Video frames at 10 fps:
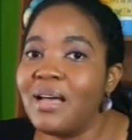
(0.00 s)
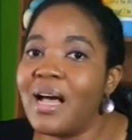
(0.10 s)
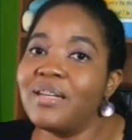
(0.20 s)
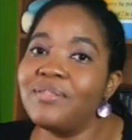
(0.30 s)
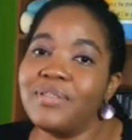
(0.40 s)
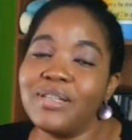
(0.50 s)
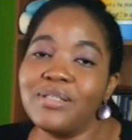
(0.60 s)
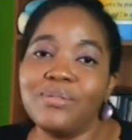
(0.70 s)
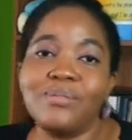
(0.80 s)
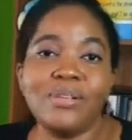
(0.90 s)
And if things
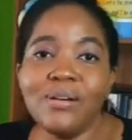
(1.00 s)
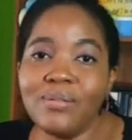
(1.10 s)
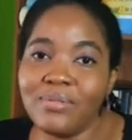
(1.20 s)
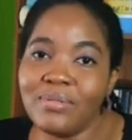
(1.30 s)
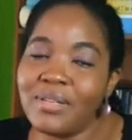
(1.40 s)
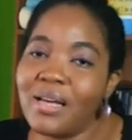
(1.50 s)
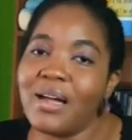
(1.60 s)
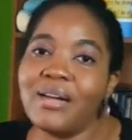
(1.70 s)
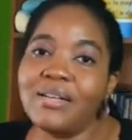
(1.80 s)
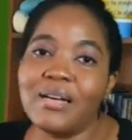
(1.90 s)
go down that
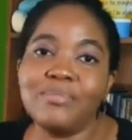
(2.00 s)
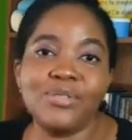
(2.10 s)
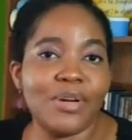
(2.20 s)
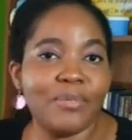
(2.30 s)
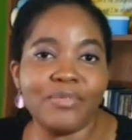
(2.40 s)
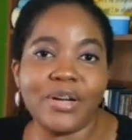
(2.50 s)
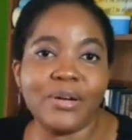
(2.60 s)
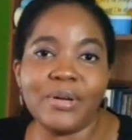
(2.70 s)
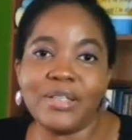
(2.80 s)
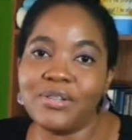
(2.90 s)
aren't absorbed very
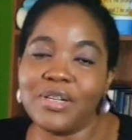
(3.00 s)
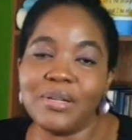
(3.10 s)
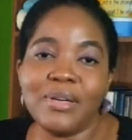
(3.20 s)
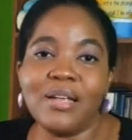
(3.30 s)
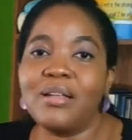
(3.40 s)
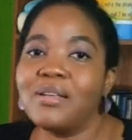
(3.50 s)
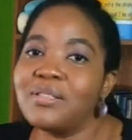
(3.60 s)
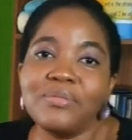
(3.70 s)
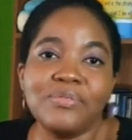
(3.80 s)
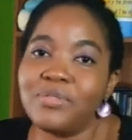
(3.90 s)
well, it's going to be a lot
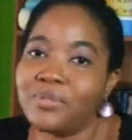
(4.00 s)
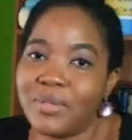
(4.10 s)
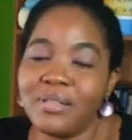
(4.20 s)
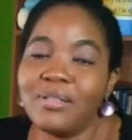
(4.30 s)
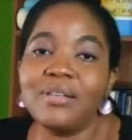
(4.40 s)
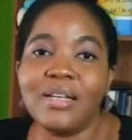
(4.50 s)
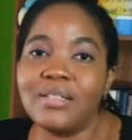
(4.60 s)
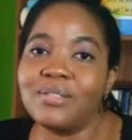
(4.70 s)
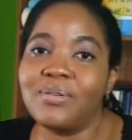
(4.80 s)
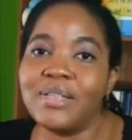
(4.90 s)
of fluid and
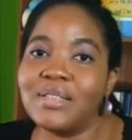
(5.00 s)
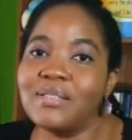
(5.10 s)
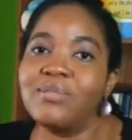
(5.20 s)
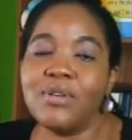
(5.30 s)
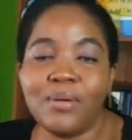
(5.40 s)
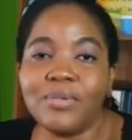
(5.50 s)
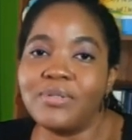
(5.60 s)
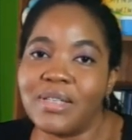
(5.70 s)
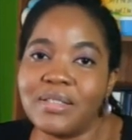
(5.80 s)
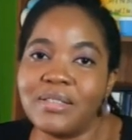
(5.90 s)
it's going to come
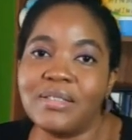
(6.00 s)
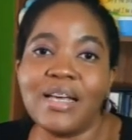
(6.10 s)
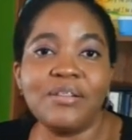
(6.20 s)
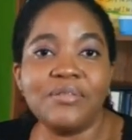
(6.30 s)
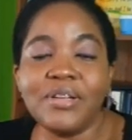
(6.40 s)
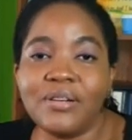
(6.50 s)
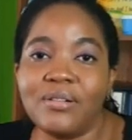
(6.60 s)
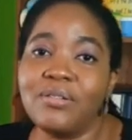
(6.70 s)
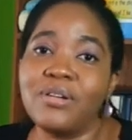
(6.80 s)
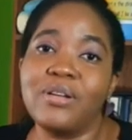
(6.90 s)
out as diarrhea
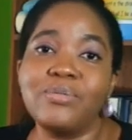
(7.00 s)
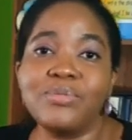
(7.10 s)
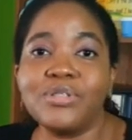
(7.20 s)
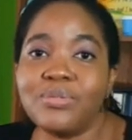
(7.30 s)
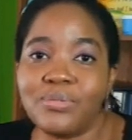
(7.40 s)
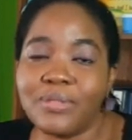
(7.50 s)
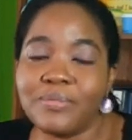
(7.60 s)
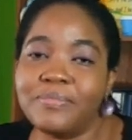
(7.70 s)
or a loose stool.